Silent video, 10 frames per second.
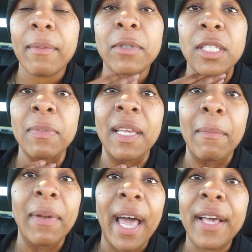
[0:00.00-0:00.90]
Just being
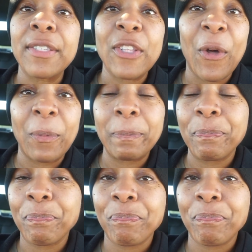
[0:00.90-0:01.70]
black. So